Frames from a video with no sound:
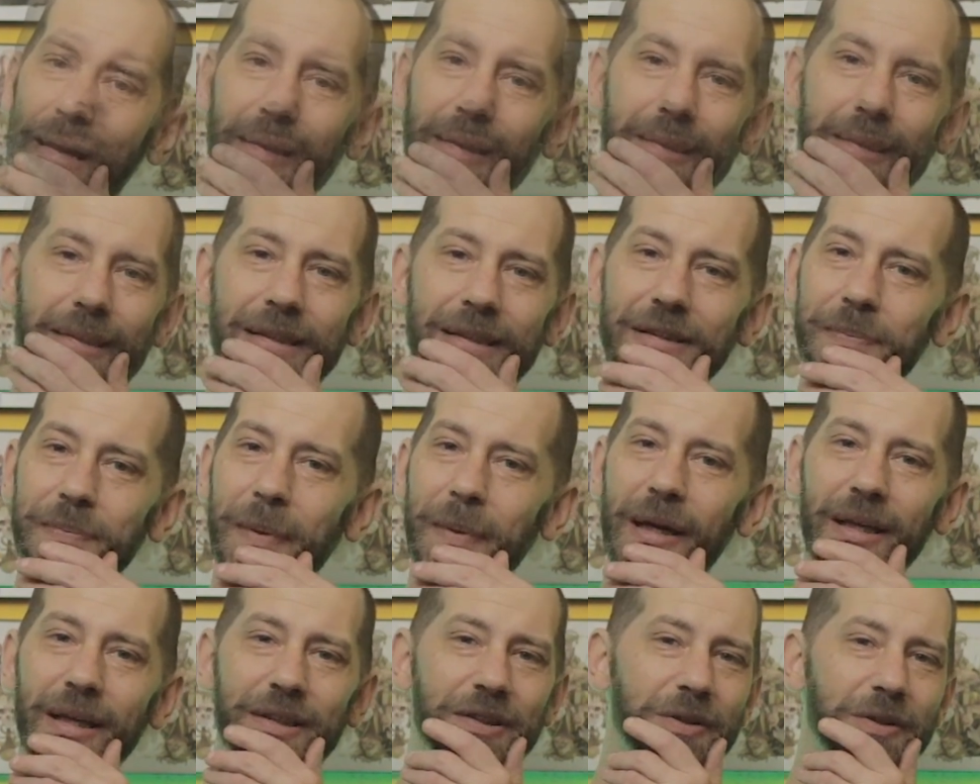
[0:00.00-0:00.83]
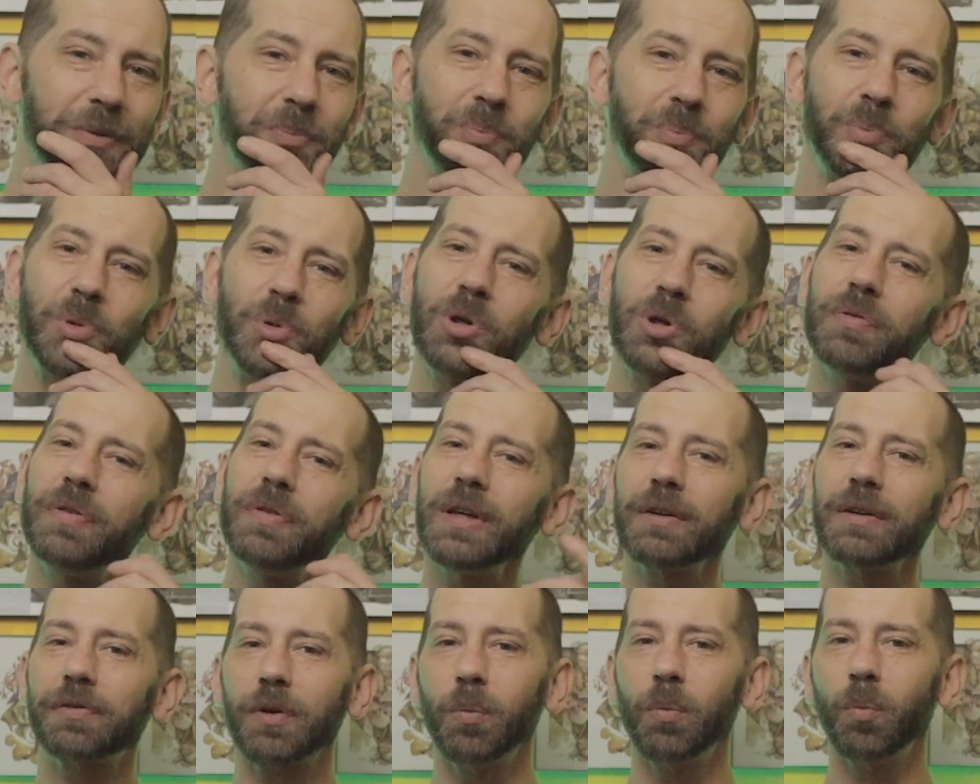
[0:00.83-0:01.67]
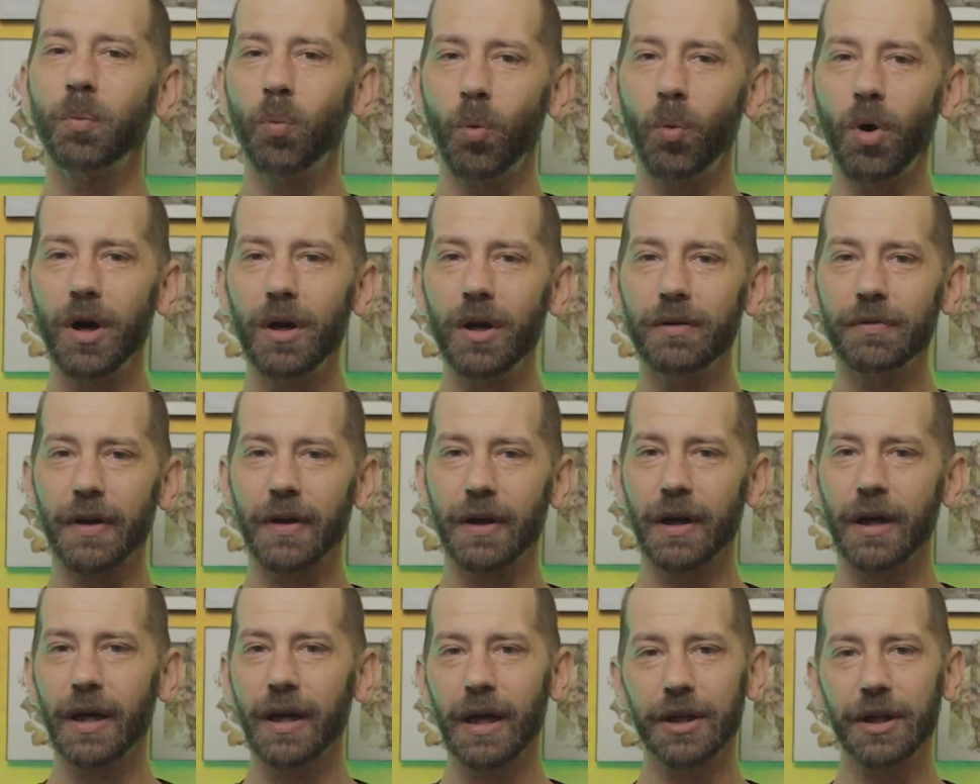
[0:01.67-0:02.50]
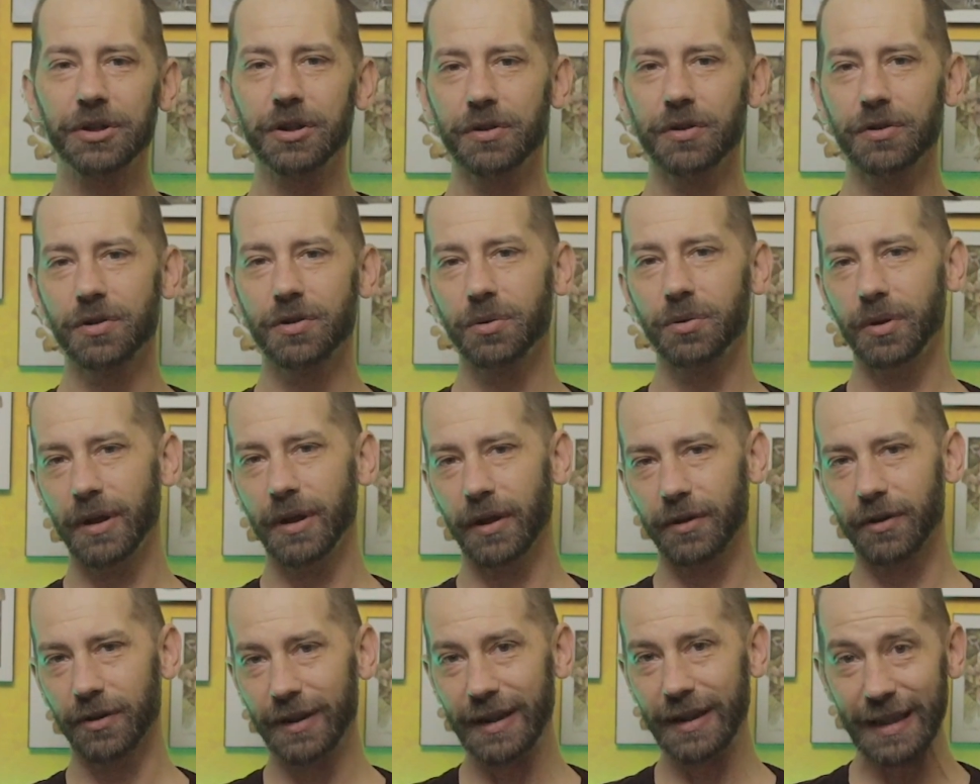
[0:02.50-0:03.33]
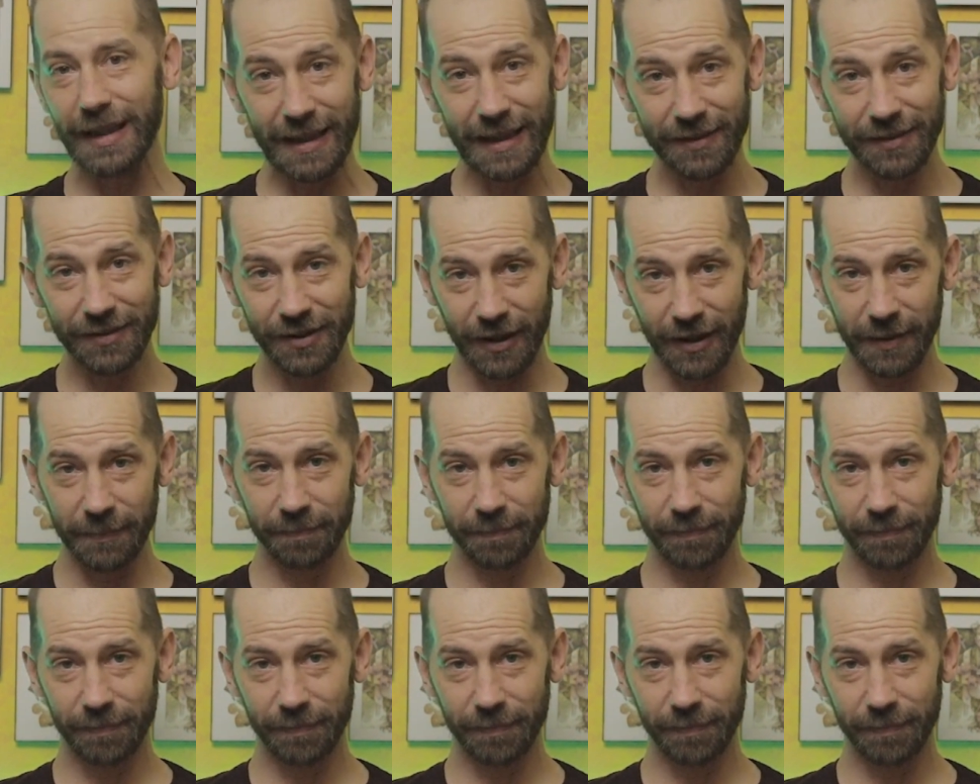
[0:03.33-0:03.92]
This makes moving from one variation to another easy.